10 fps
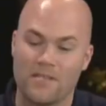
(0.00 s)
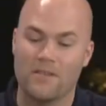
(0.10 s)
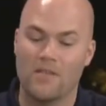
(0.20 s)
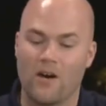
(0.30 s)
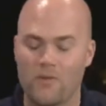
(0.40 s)

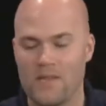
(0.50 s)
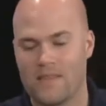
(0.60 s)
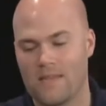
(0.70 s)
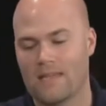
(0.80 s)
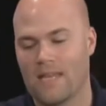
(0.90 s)
so the only
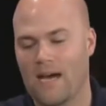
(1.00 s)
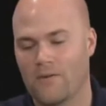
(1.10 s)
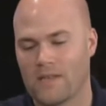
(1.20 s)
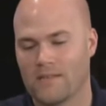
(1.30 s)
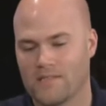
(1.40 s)
thing that I
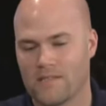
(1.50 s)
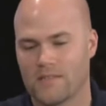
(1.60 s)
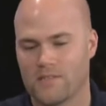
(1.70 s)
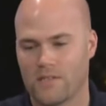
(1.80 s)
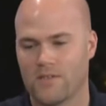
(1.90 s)
would
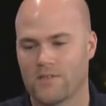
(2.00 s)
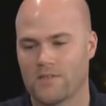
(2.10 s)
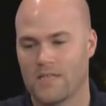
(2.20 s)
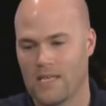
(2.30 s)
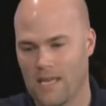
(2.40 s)
consider secure
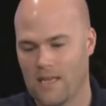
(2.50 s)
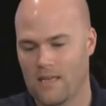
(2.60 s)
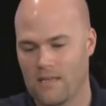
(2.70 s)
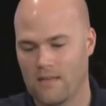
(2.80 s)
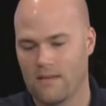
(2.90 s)
today
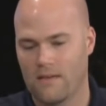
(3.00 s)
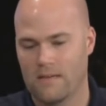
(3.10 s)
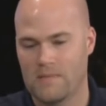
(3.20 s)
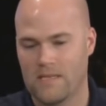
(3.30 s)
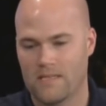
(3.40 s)

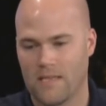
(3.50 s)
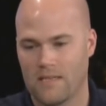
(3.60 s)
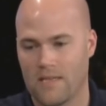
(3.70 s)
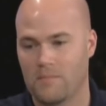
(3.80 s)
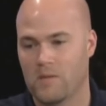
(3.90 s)
is
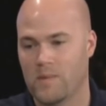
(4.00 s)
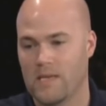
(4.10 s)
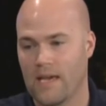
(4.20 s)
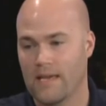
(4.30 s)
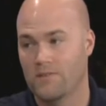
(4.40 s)
a
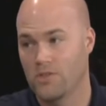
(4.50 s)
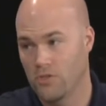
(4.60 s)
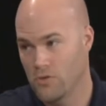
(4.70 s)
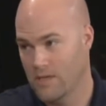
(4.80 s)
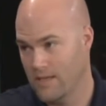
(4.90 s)

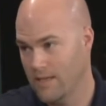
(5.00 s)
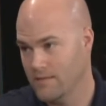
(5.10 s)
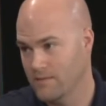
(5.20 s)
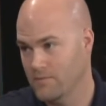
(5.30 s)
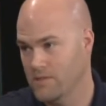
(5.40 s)
WPA2
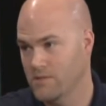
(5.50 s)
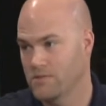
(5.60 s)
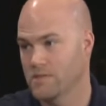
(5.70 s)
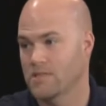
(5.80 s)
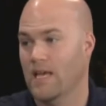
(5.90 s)
connection, which
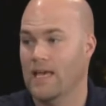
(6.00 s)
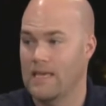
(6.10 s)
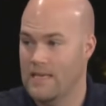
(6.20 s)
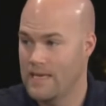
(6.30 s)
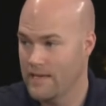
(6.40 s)
uses
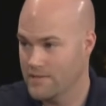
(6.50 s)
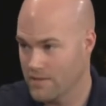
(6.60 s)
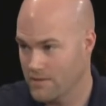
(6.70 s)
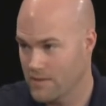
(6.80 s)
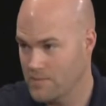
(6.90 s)
AES
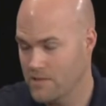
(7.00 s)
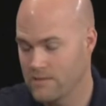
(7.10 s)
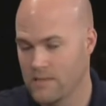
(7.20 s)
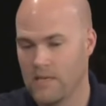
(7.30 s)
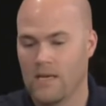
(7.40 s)

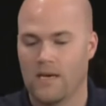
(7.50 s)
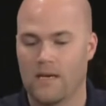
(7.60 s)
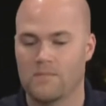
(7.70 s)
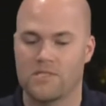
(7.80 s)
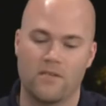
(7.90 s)
encryption.
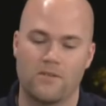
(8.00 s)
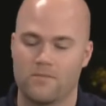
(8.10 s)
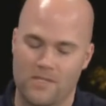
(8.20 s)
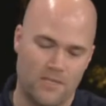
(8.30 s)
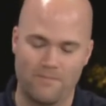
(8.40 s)

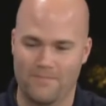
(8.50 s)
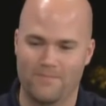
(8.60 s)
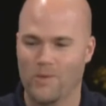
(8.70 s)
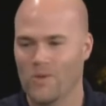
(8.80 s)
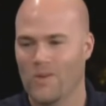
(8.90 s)
So to
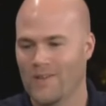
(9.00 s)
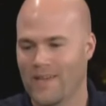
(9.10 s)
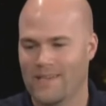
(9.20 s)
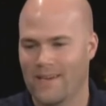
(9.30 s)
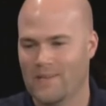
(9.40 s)
boil all
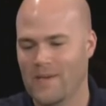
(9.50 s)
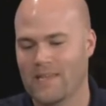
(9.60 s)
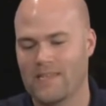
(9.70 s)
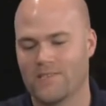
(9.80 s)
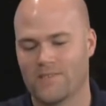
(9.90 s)
that down to
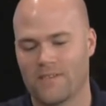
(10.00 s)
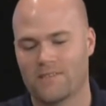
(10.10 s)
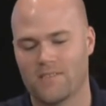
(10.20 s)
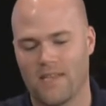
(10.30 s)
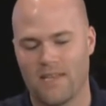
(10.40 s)
make it easier to
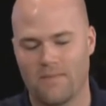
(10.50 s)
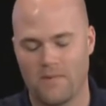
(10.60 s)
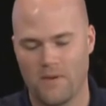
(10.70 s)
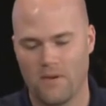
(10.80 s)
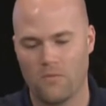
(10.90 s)

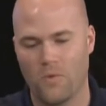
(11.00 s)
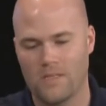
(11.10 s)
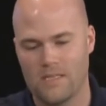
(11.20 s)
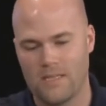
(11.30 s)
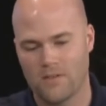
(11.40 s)
understand,
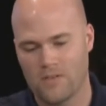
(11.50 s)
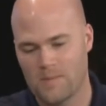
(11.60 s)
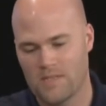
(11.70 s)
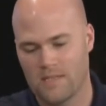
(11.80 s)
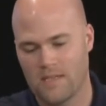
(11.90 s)
what the
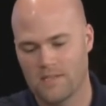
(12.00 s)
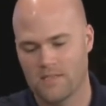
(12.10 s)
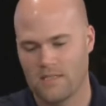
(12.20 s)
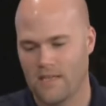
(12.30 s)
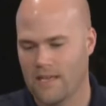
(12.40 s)
encryption does
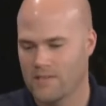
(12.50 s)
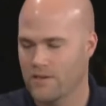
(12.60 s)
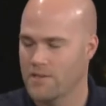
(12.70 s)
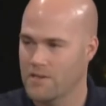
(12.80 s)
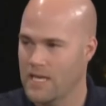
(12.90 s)
is it takes
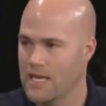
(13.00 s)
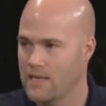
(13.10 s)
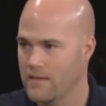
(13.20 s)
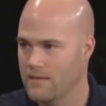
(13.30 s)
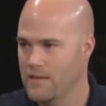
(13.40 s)
all your
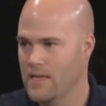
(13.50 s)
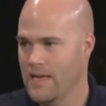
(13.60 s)
data